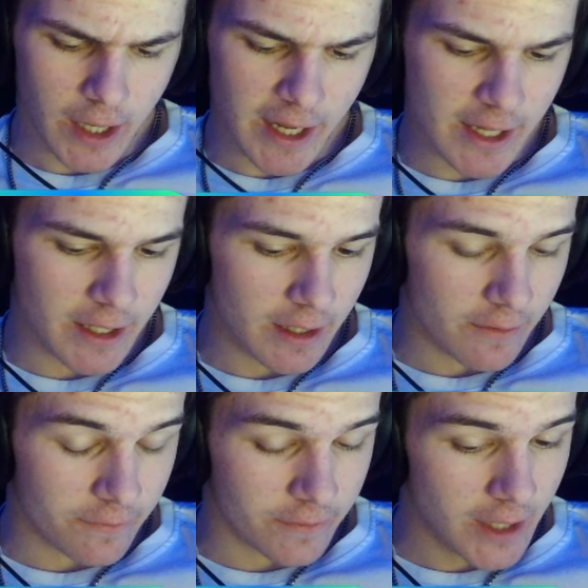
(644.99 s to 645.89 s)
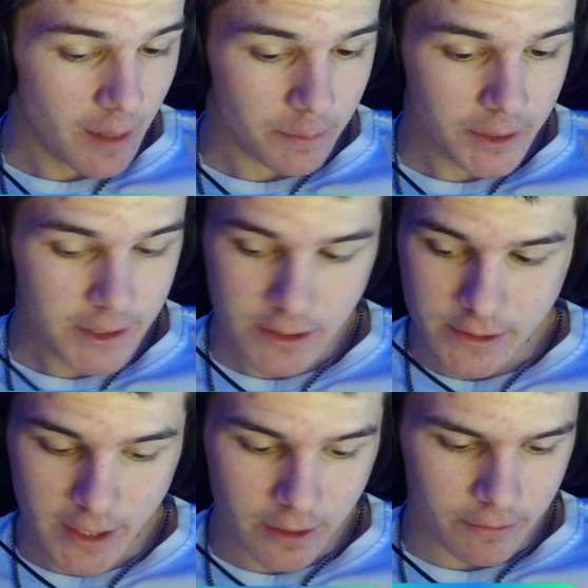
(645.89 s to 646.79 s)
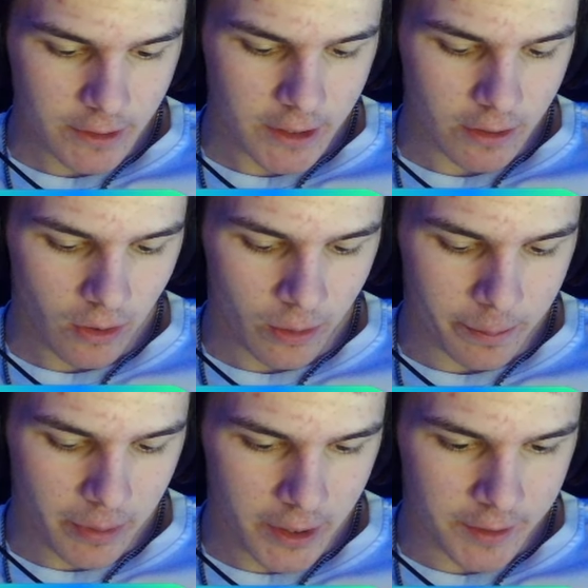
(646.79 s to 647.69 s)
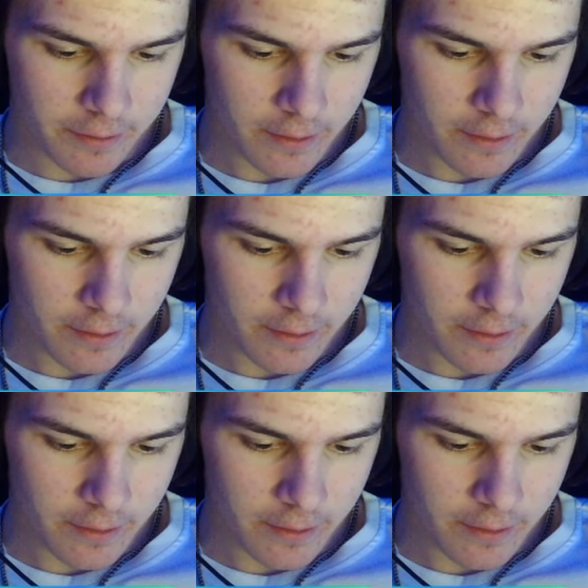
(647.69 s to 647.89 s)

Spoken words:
I have not played this deck really at all, but